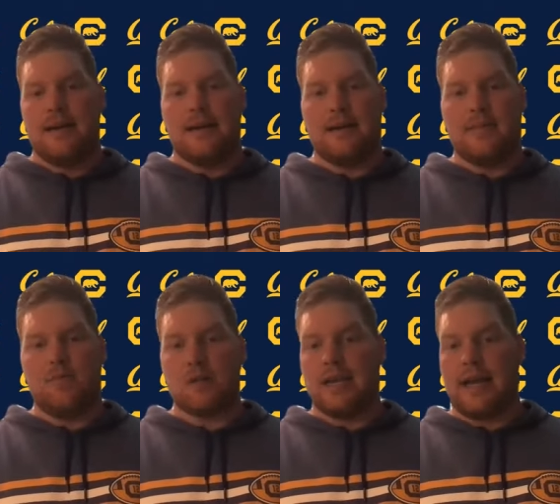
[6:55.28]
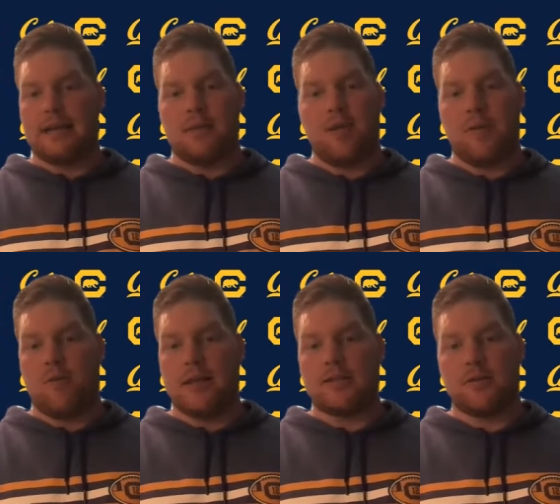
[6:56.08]
um, once I got the people
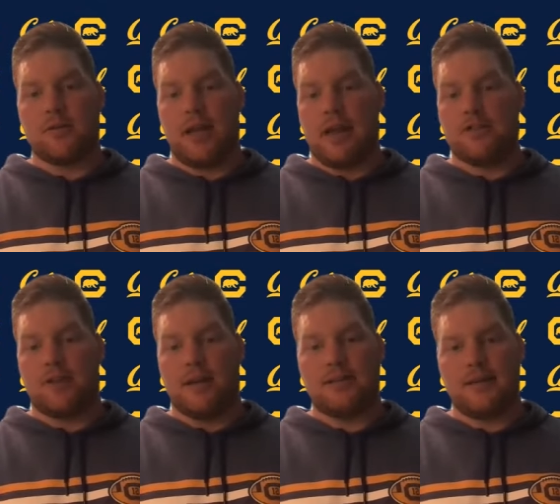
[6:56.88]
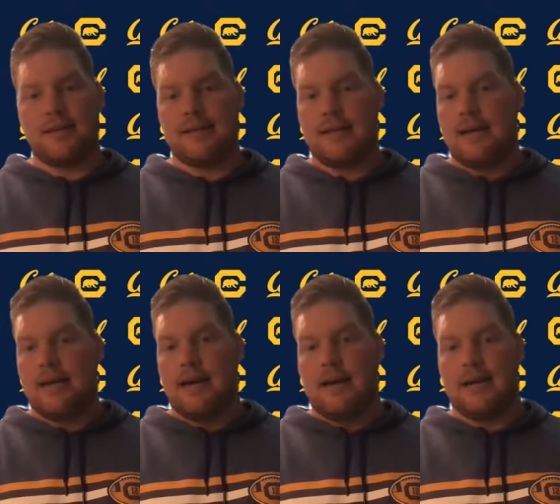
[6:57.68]
in my circle that I trusted,
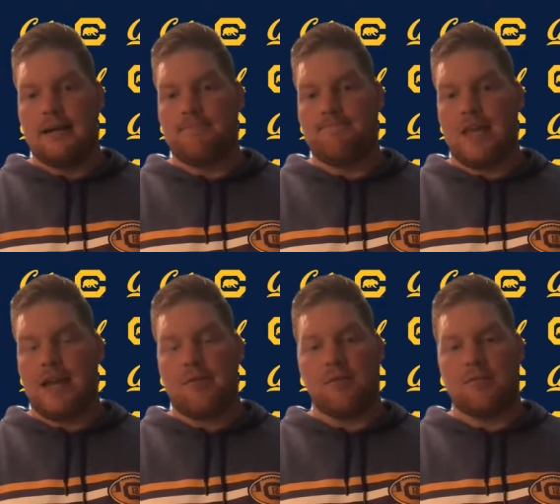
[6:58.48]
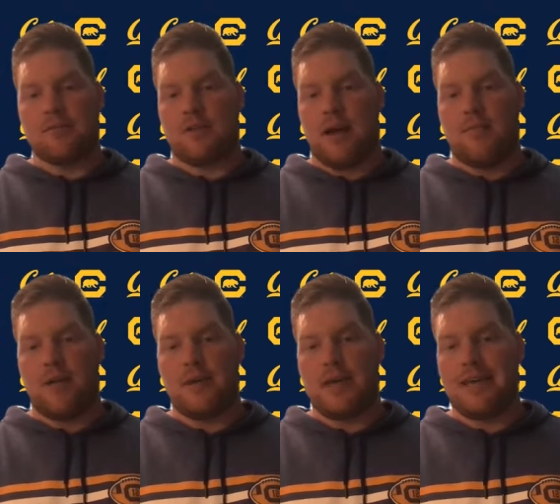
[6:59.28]
um, and everyone was surrounded by
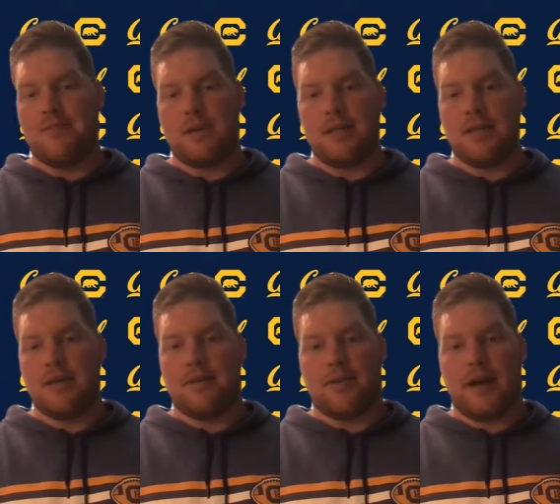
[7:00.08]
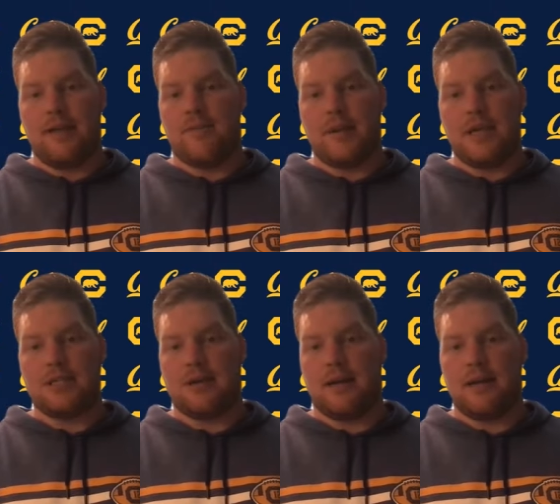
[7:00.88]
me, giving me the, the right information
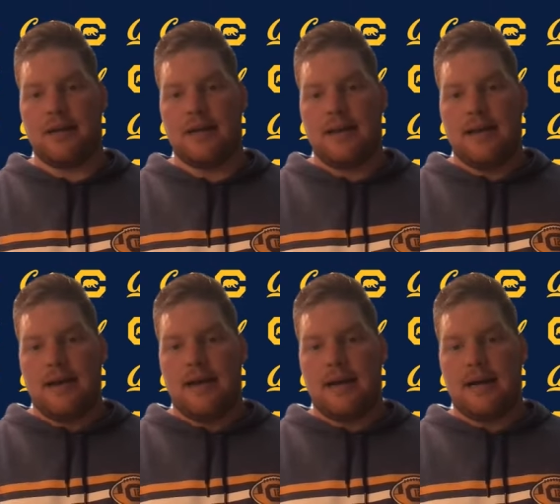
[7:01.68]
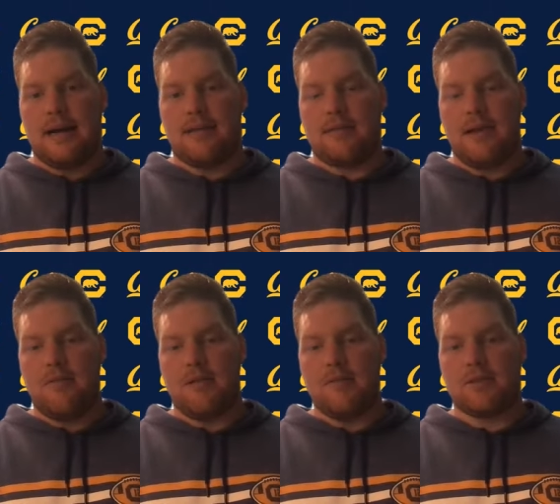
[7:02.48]
on it, uh, it,
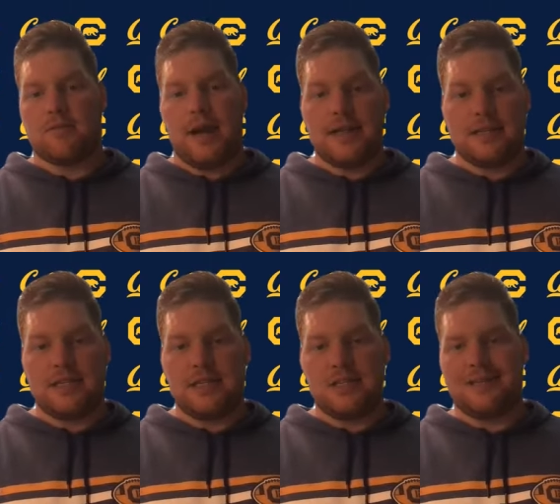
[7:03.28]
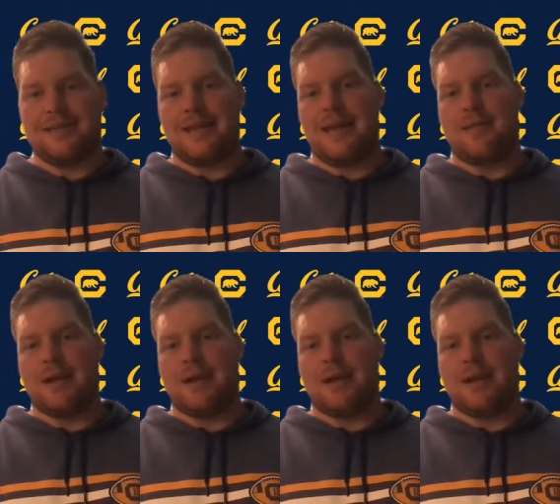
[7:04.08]
it was the right decision. And my